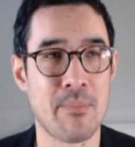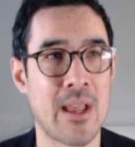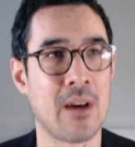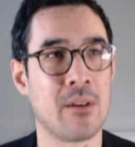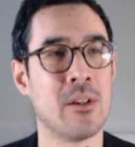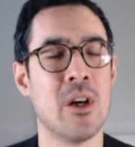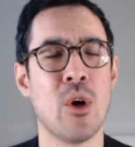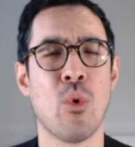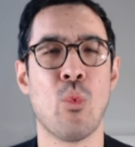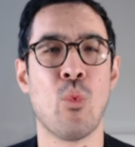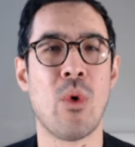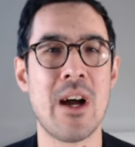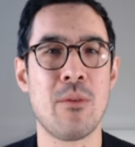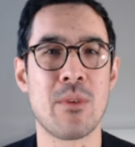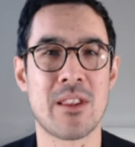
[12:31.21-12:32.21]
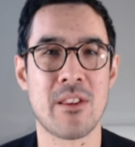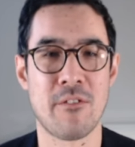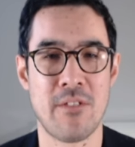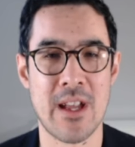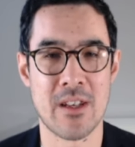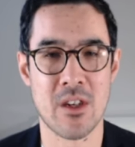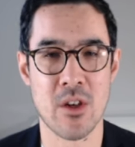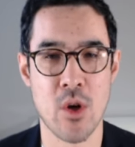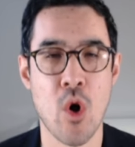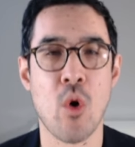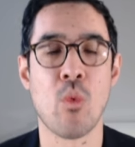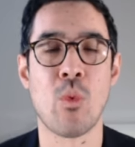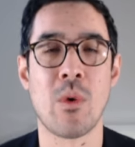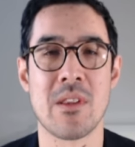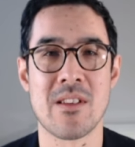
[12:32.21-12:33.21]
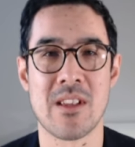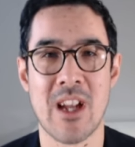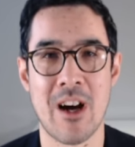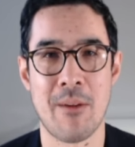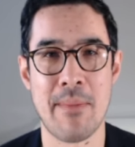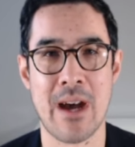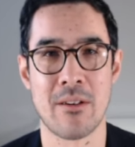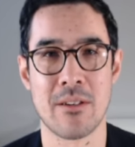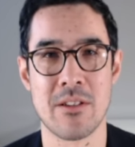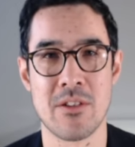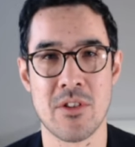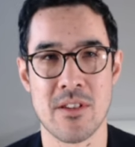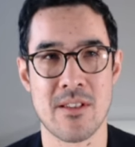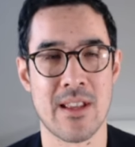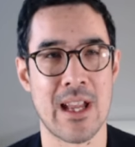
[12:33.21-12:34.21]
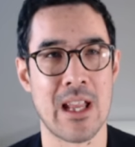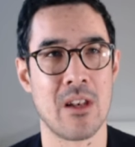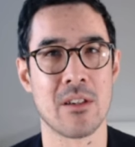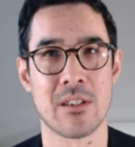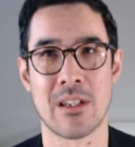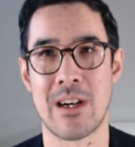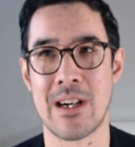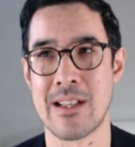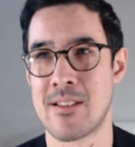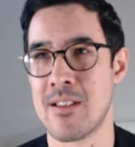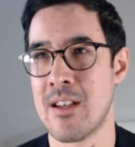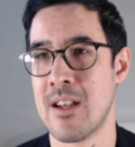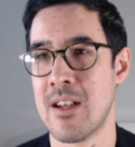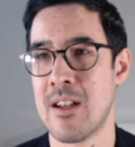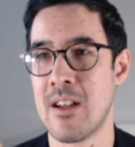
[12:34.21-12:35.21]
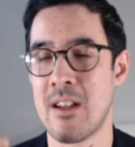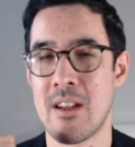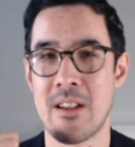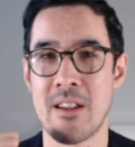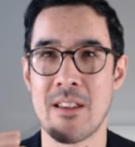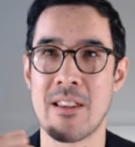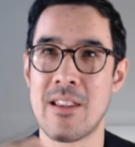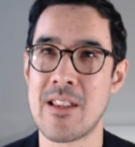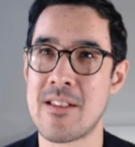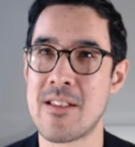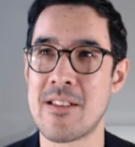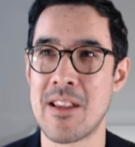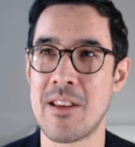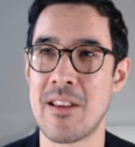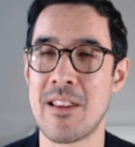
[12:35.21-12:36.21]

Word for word: Now, why would the Fed not want to come out and just say, look, guys, this is